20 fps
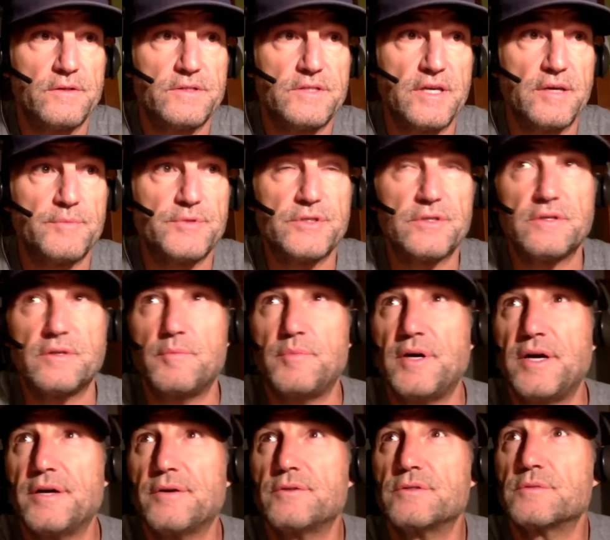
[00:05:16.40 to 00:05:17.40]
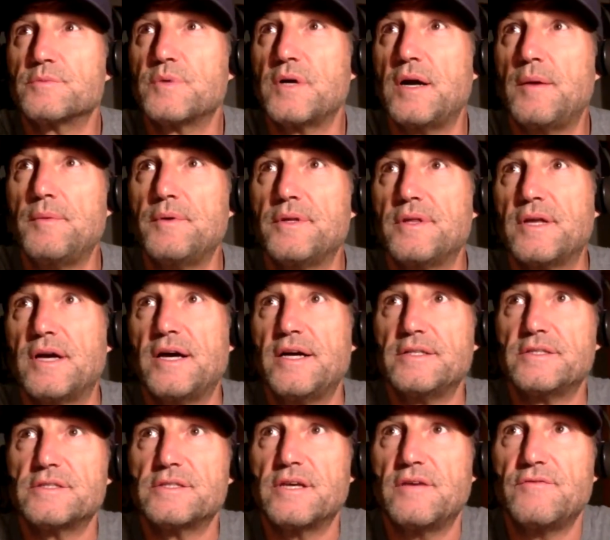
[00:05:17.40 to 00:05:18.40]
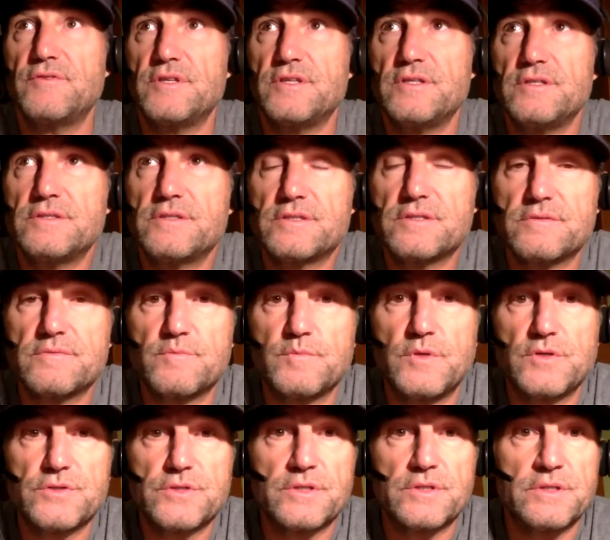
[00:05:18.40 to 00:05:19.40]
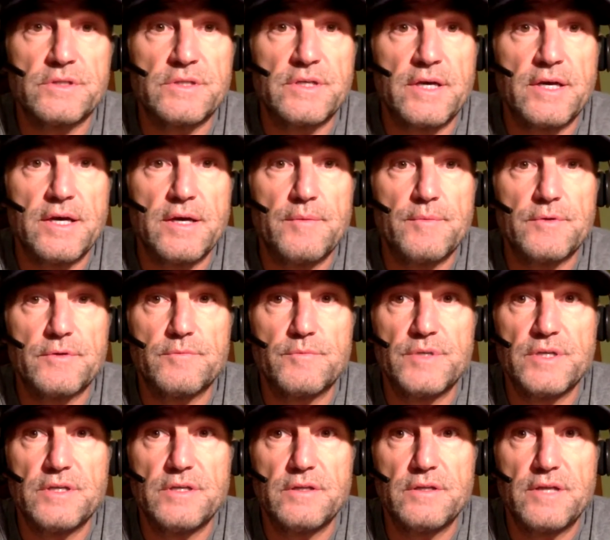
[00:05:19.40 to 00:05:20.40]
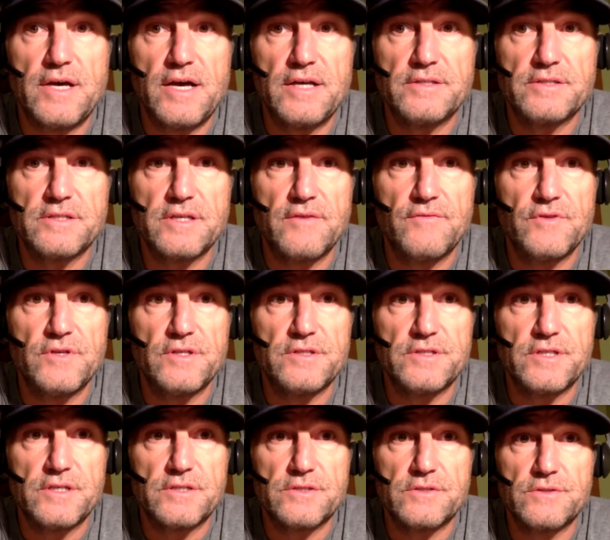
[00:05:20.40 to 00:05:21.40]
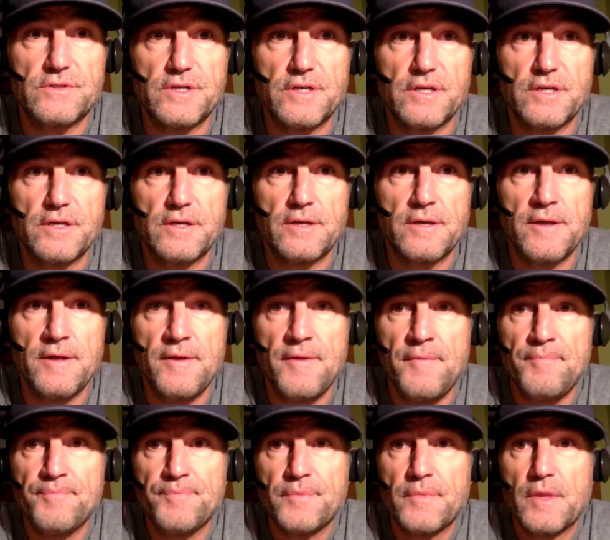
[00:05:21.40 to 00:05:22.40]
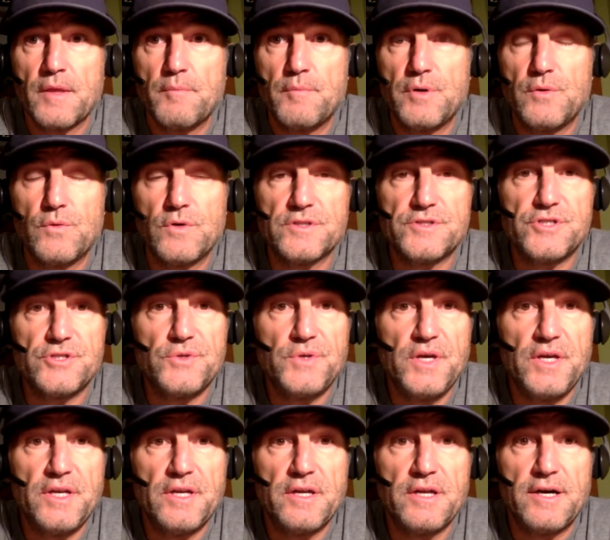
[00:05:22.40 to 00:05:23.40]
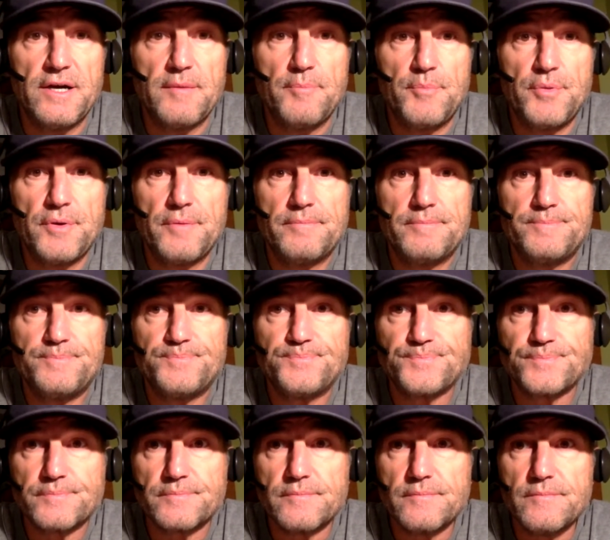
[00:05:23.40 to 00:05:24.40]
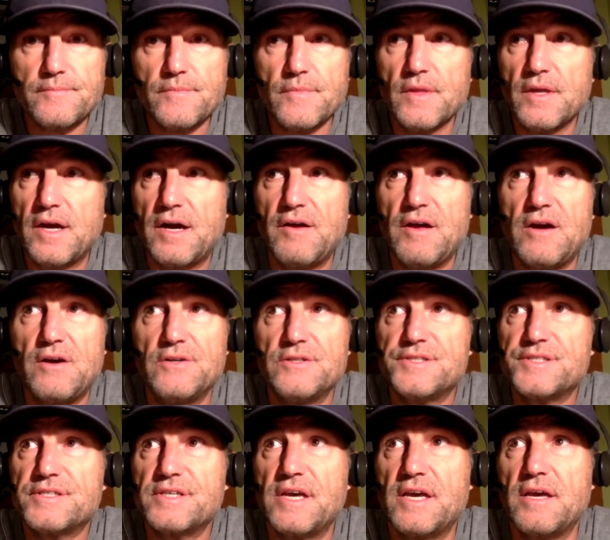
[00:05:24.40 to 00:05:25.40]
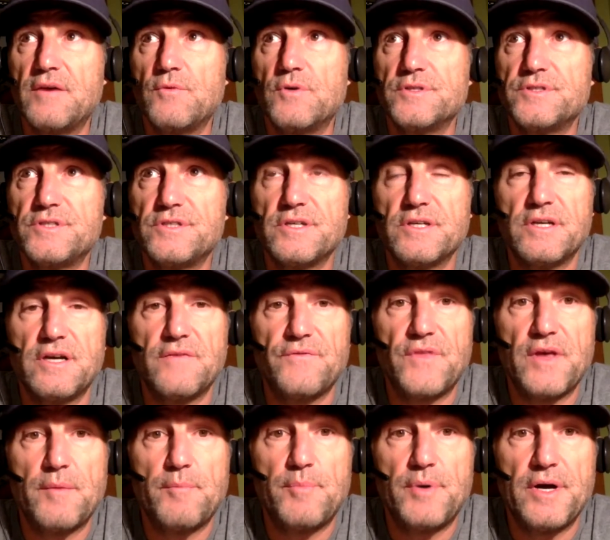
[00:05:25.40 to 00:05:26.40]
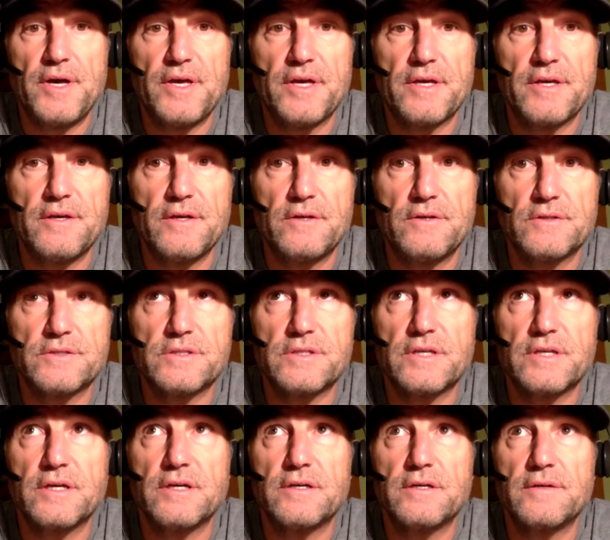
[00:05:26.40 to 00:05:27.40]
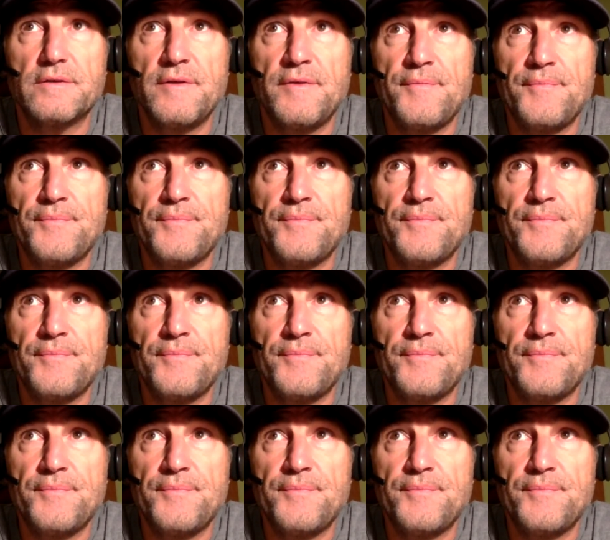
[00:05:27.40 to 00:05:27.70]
temperature on the bike was probably in the high 70s most of the time, or mid to the high 70s yesterday. But once you heat it up, I always say, once you get off that bike, it's like uh,